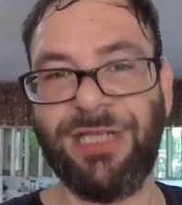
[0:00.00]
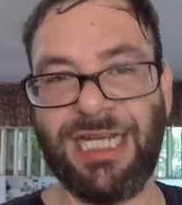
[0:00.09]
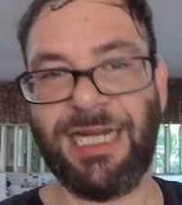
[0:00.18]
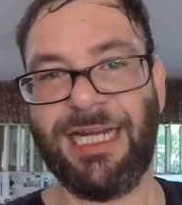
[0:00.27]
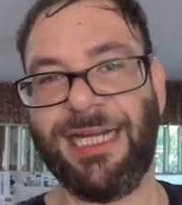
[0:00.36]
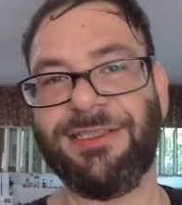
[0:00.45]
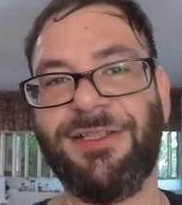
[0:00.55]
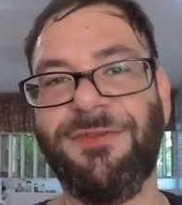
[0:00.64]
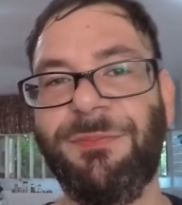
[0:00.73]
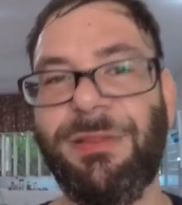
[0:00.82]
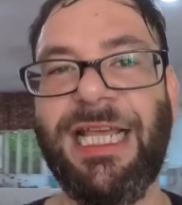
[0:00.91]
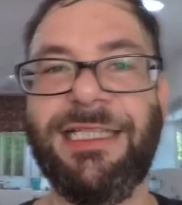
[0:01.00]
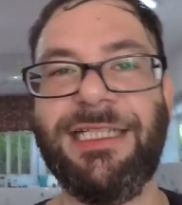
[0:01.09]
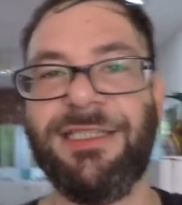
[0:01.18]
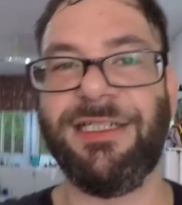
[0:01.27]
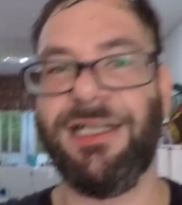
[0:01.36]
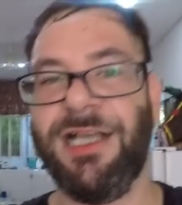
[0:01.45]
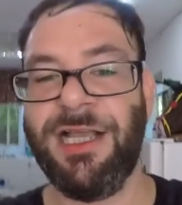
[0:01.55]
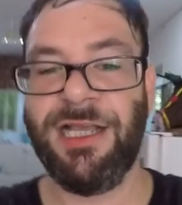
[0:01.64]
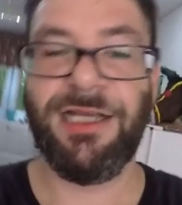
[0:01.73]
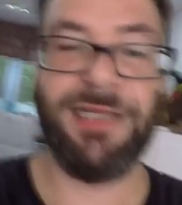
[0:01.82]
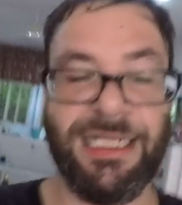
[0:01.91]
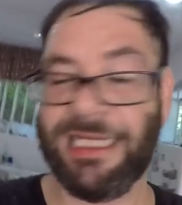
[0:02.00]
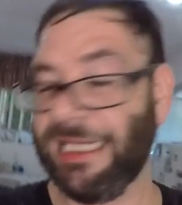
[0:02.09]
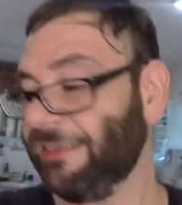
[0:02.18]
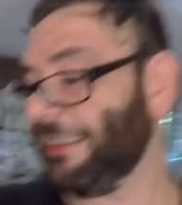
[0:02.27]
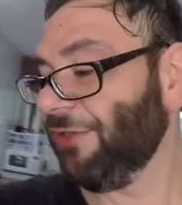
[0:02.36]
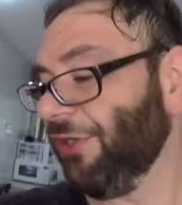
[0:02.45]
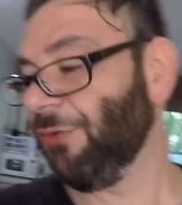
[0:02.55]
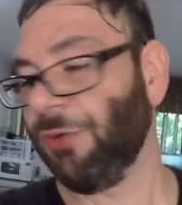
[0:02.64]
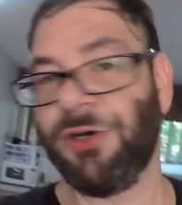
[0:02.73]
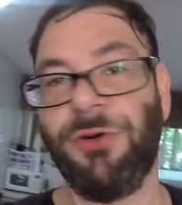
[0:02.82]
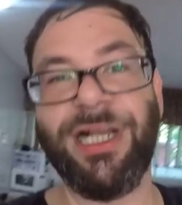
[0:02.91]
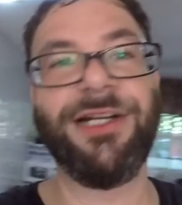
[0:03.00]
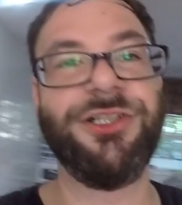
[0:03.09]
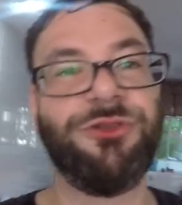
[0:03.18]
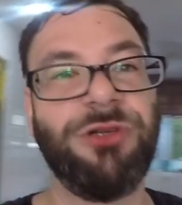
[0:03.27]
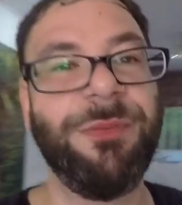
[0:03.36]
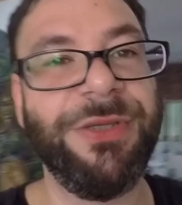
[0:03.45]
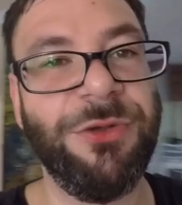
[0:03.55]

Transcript: We got a lot of stuff planned, and uh, like I said, you know, we're going on a trip.